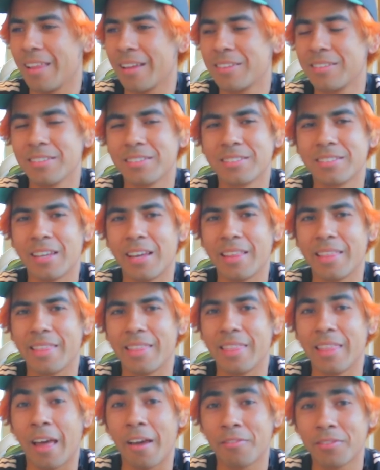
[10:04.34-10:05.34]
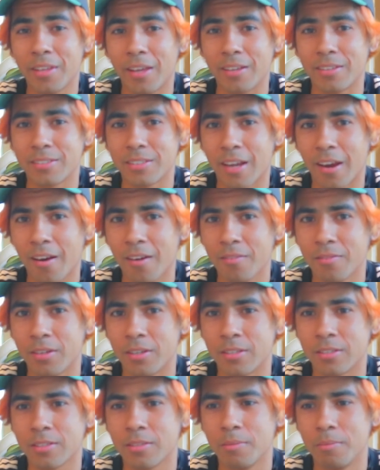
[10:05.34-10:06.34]
like to say life takes care of
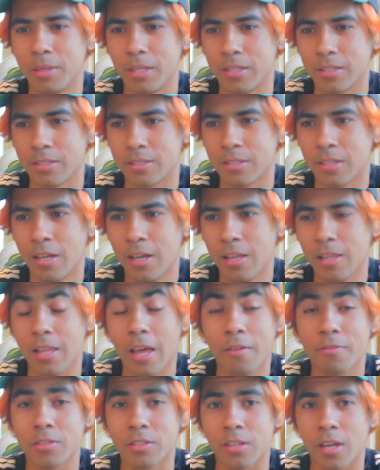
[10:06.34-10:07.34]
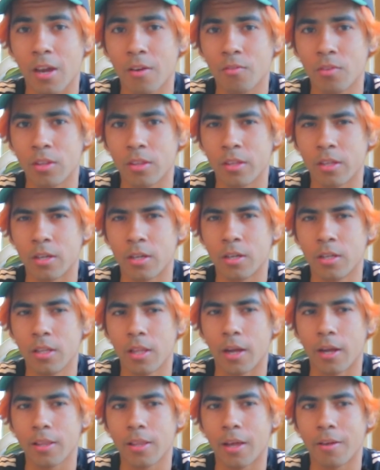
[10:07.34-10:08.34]
us because life is everything.
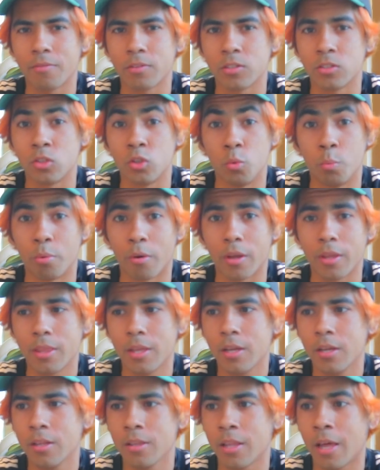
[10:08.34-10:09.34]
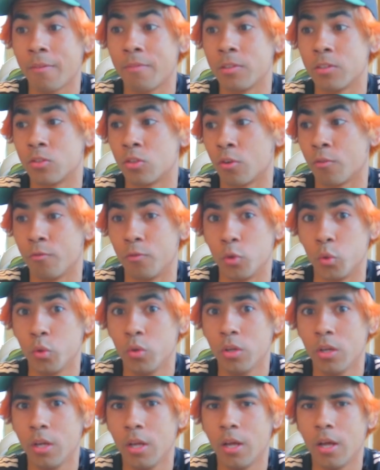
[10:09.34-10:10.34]
Like, life is you breathing, life is your
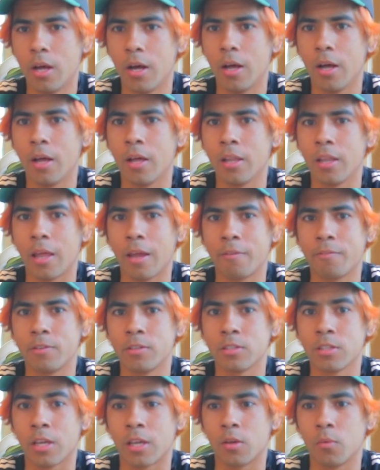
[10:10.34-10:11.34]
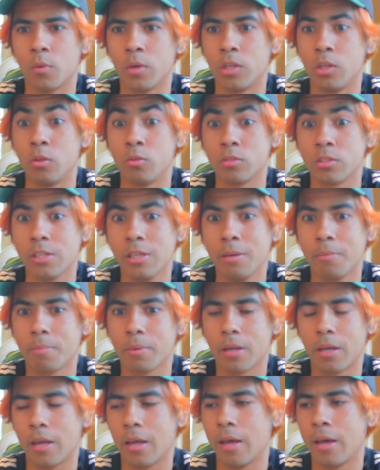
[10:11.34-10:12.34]
food, life is like when you sleep,
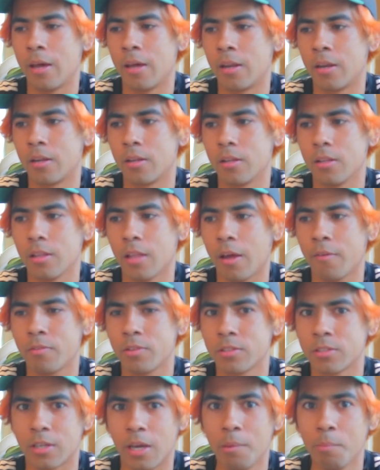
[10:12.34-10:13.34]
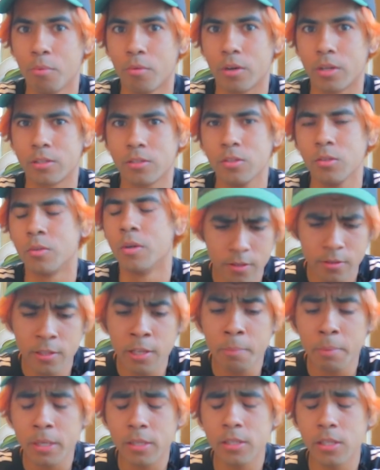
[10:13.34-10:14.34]
and life is skateboarding too.
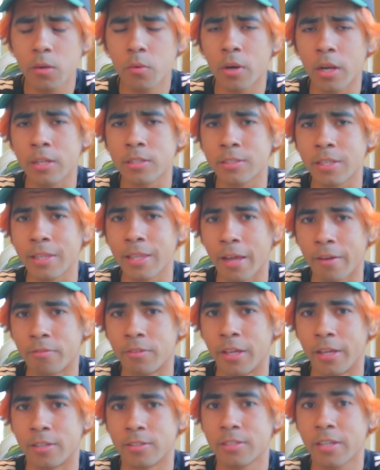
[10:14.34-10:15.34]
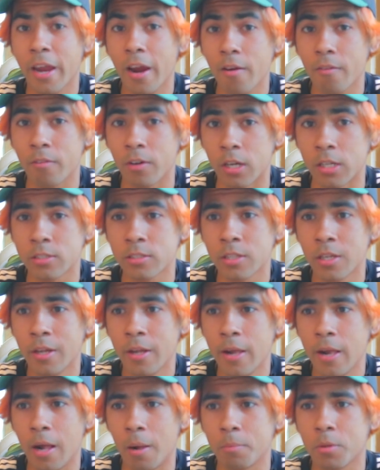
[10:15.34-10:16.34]
Typically when I say life takes care of us,
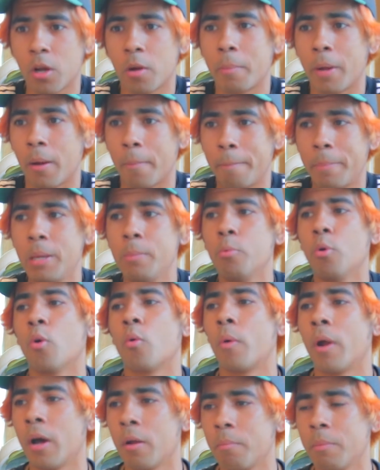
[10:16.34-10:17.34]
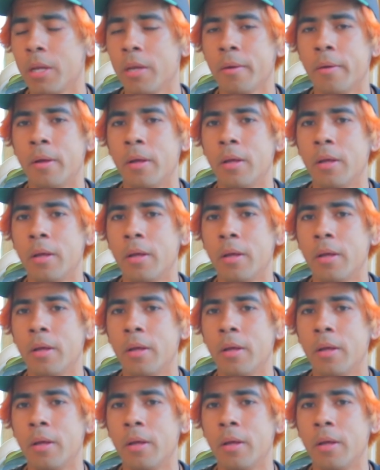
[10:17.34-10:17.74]
I'm talking about people around me.